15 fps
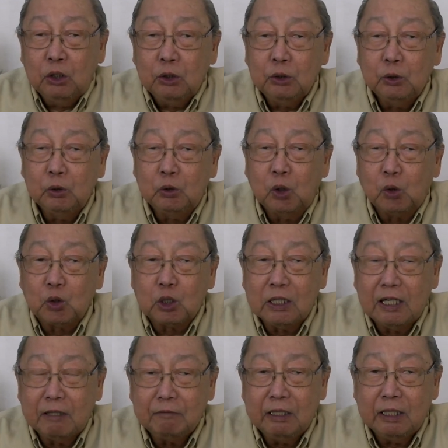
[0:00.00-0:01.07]

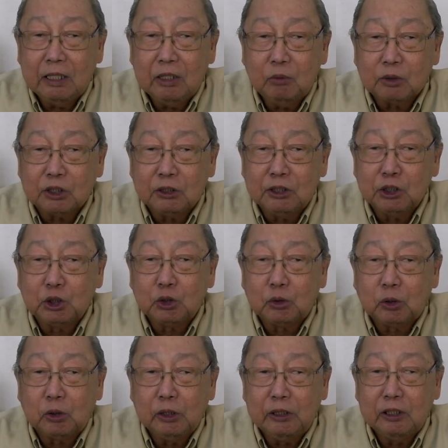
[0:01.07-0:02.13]
Yugoslavia was
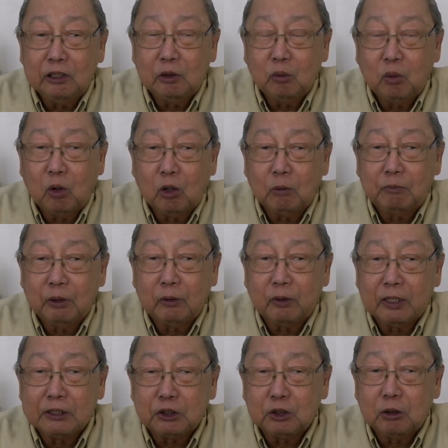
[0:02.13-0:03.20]
destroyed in a war of
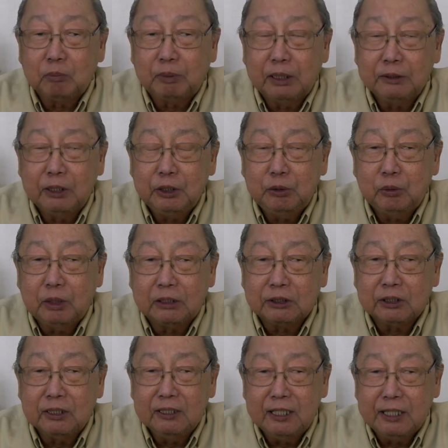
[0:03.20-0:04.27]
aggression by the
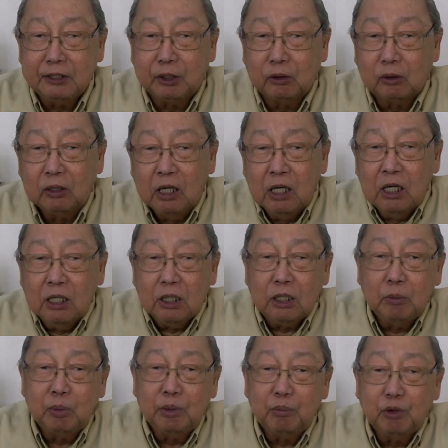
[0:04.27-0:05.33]
US and NATO
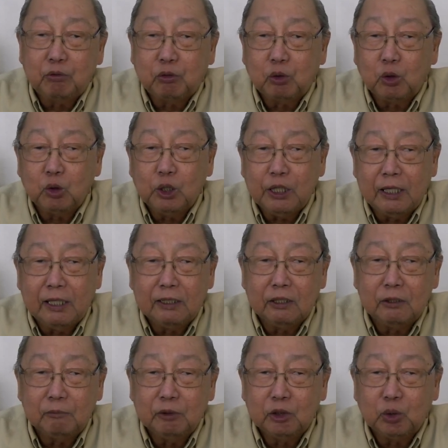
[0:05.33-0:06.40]
even before the
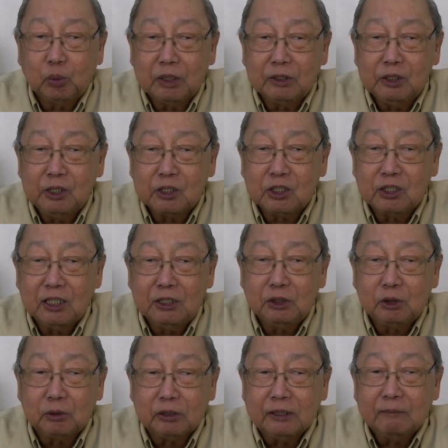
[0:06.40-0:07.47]
end of the 20th
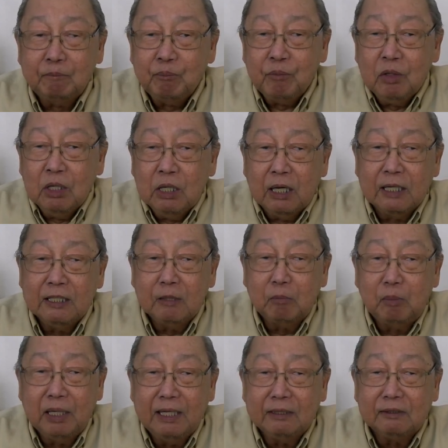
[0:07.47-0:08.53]
century, and the
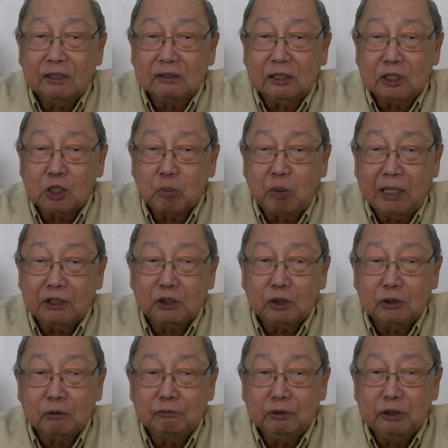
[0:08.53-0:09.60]
blatant
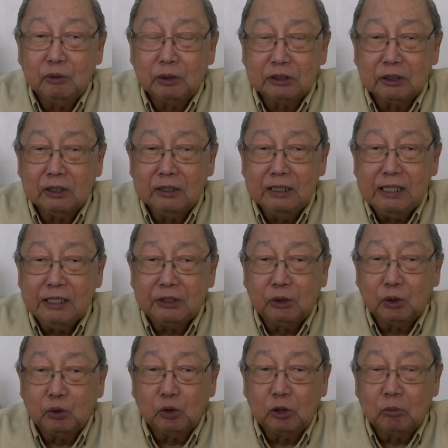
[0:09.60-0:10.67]
expansion of the US and
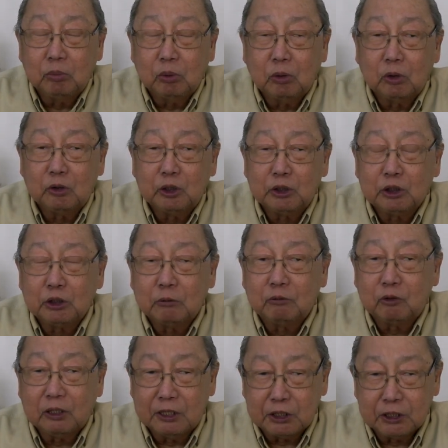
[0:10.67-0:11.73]
NATO to the borders
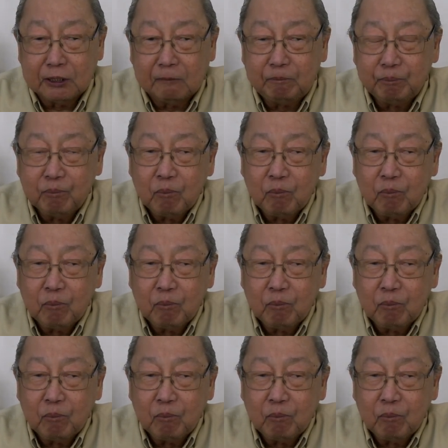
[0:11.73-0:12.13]
of Russia.